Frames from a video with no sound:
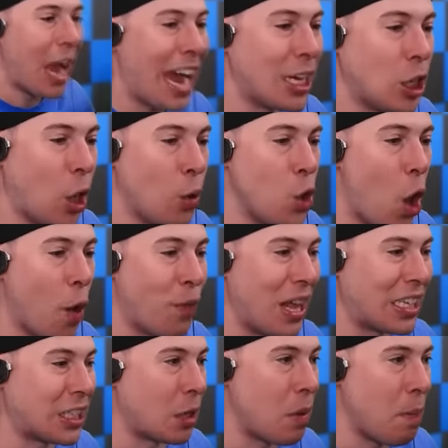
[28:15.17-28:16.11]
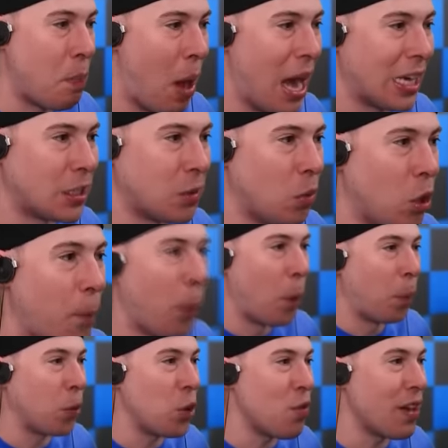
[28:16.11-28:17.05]
I don't know if that's gonna be possible.
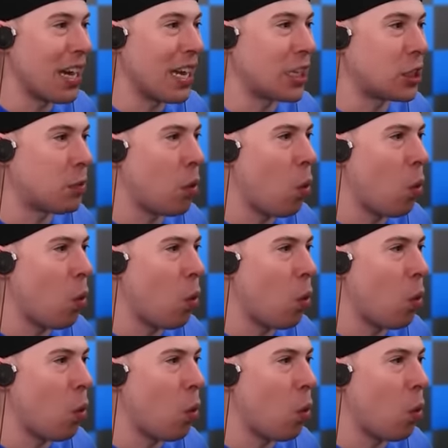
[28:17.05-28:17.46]
Purple, you gotta...